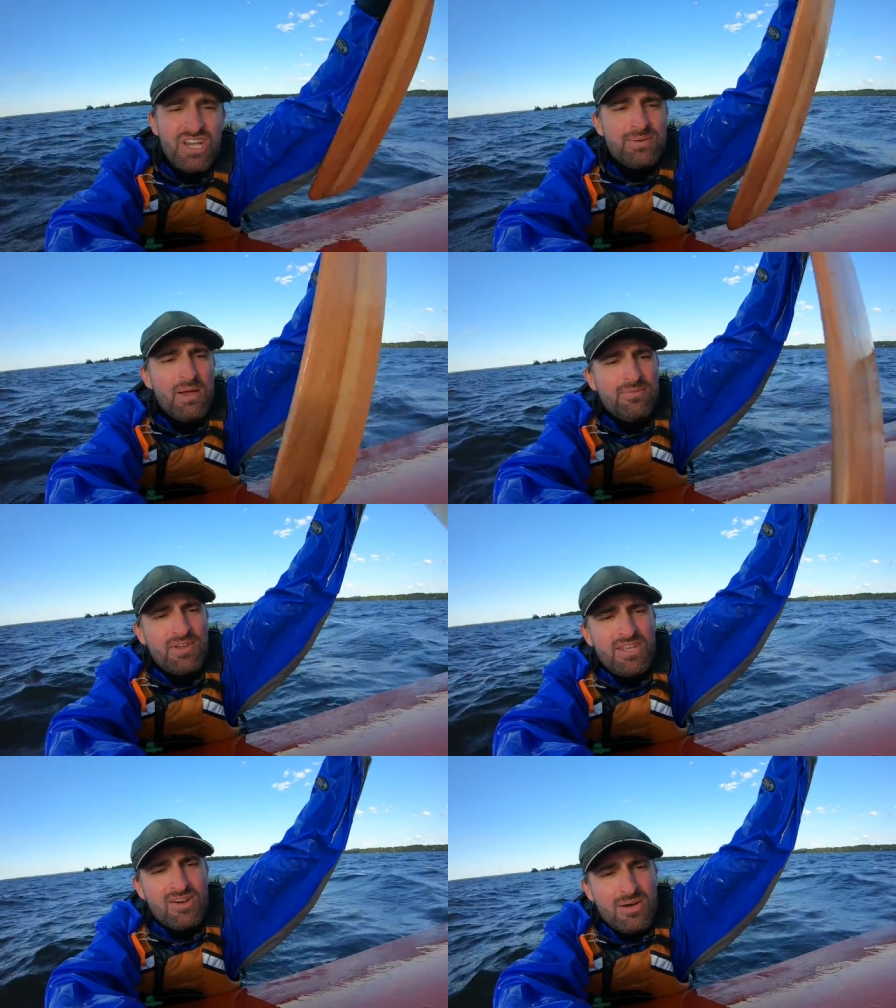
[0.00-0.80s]
check my
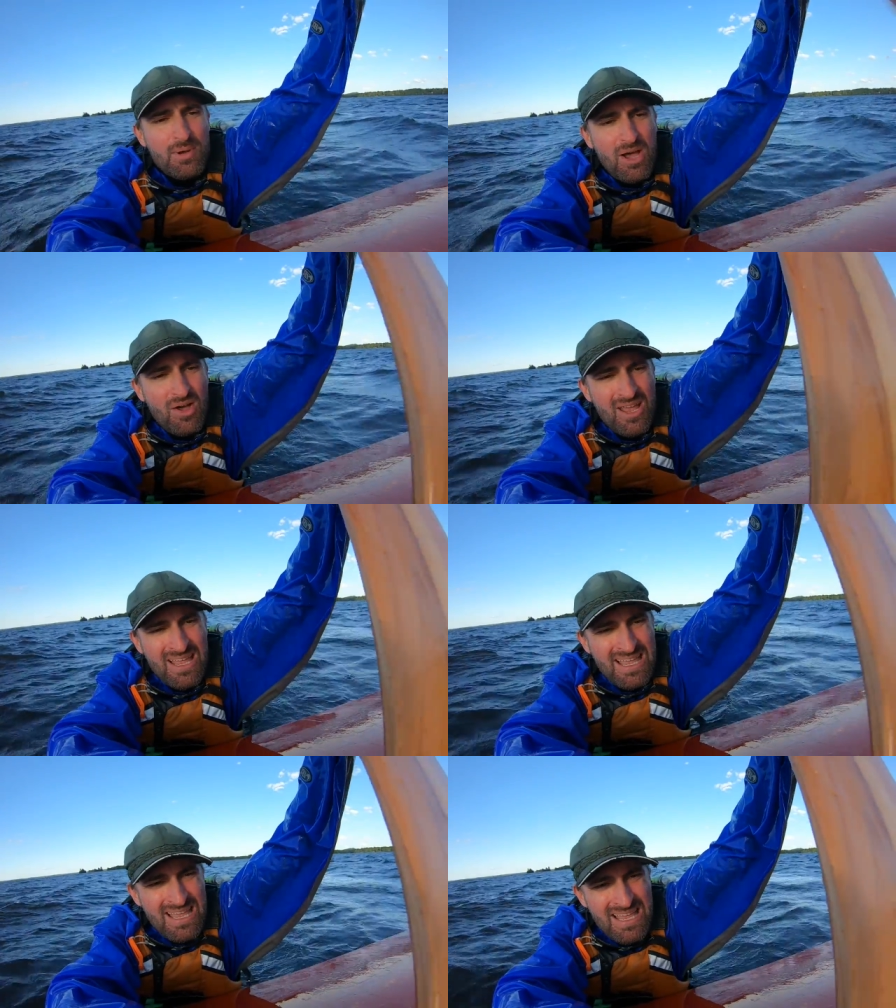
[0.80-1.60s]
video about
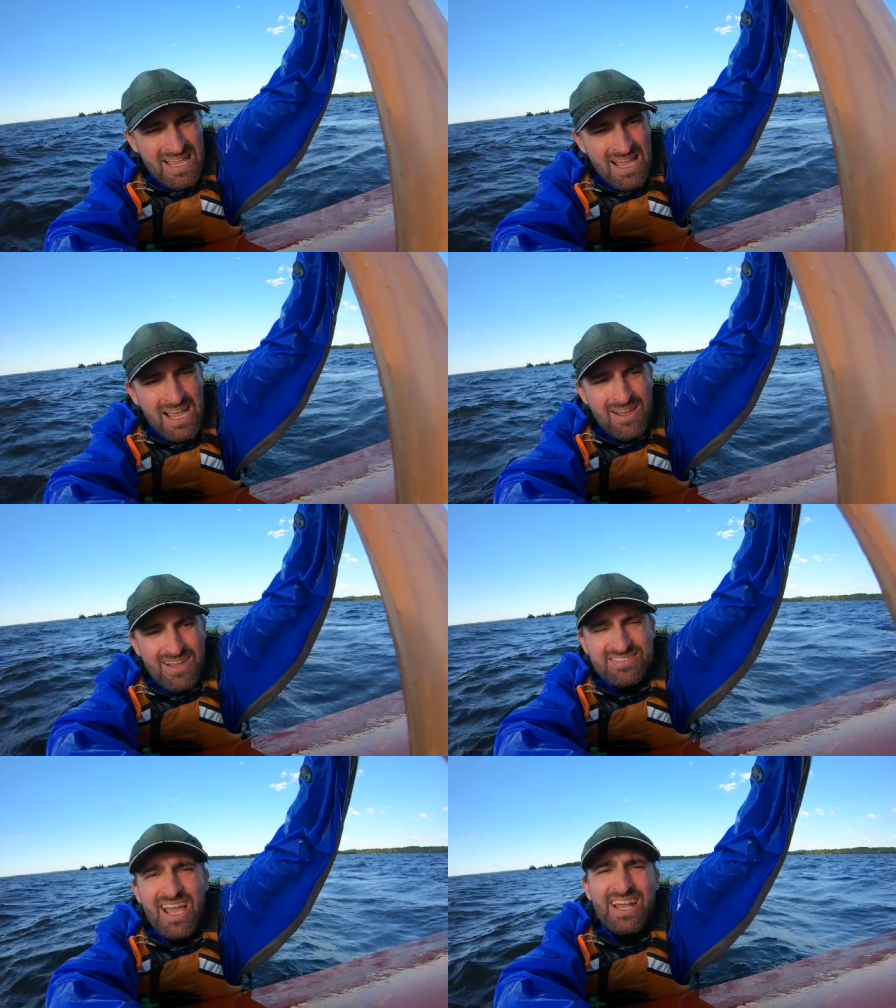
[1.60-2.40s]
uh,
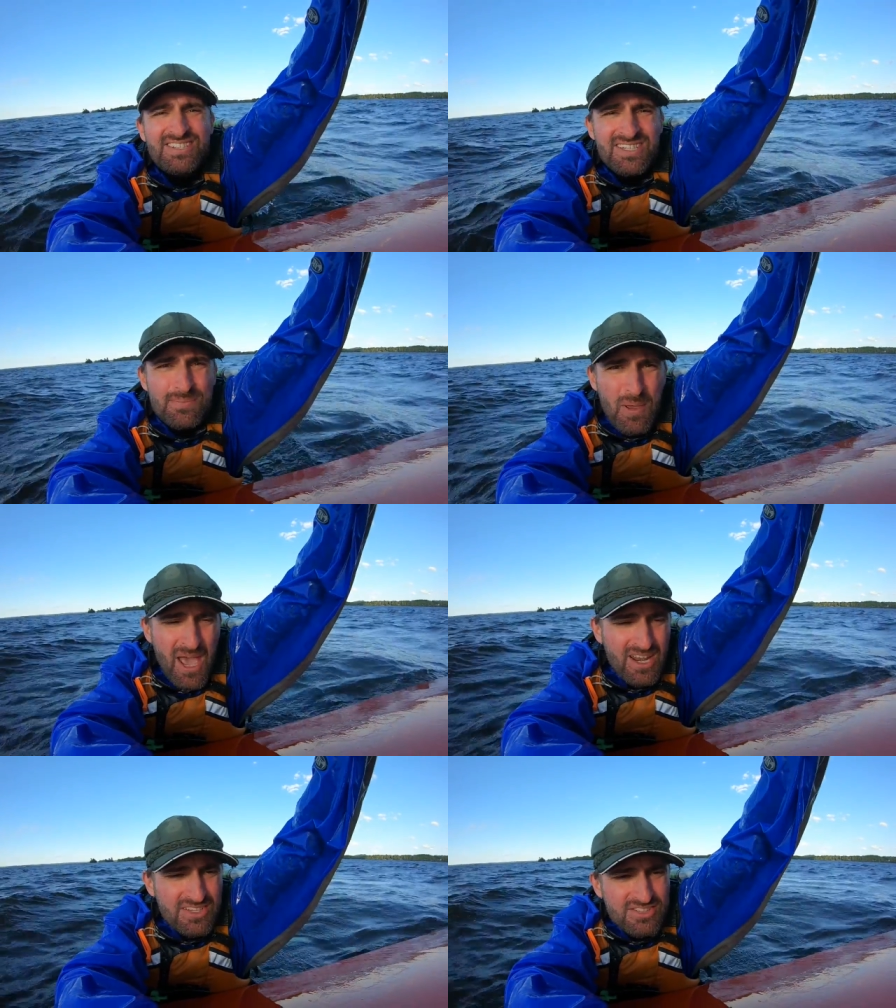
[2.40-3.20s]
attaching the
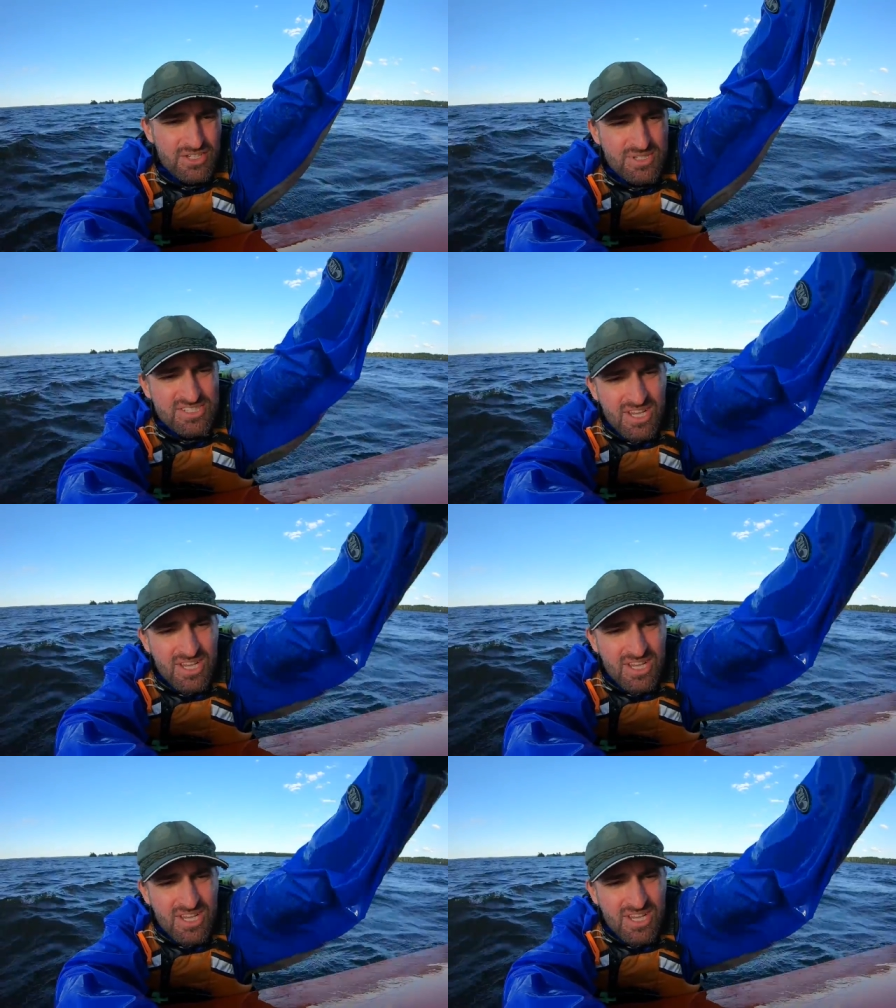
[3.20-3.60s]
paddle to a